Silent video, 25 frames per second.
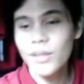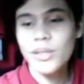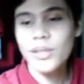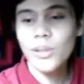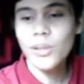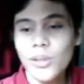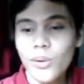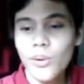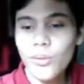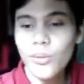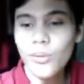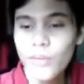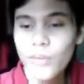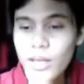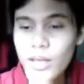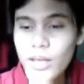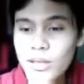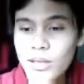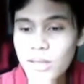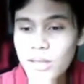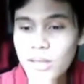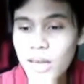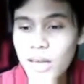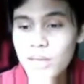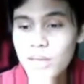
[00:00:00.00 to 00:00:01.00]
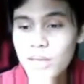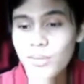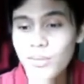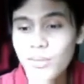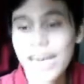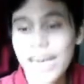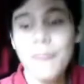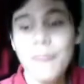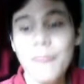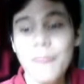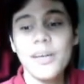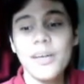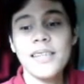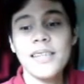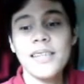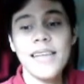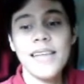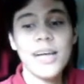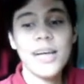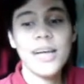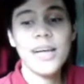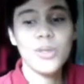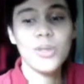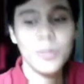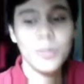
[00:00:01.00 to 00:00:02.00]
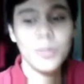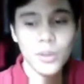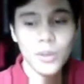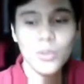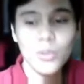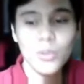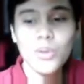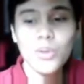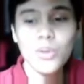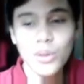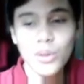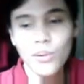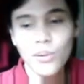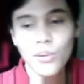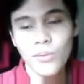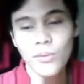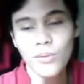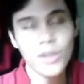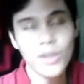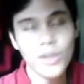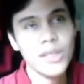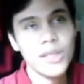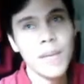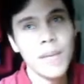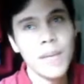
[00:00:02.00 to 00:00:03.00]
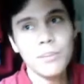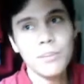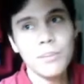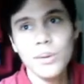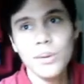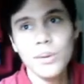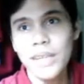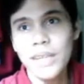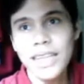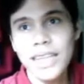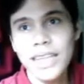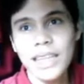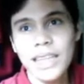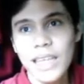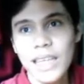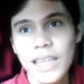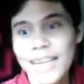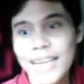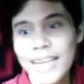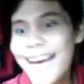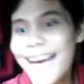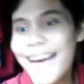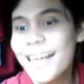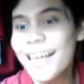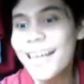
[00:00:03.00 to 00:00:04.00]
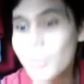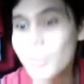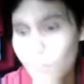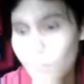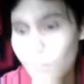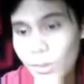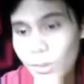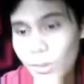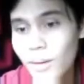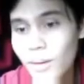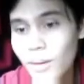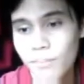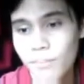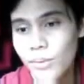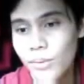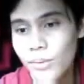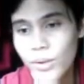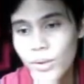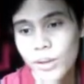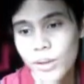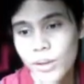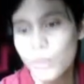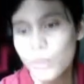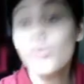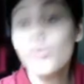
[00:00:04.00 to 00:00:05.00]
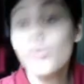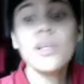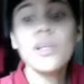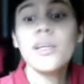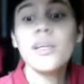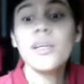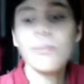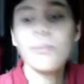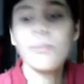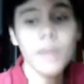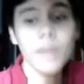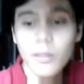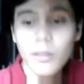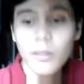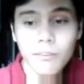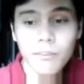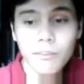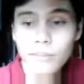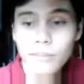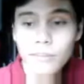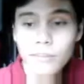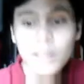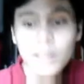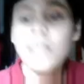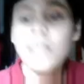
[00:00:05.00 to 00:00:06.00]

So there's lots of gamma rays actually produced, for example, in an atom bomb or a nuclear bomb.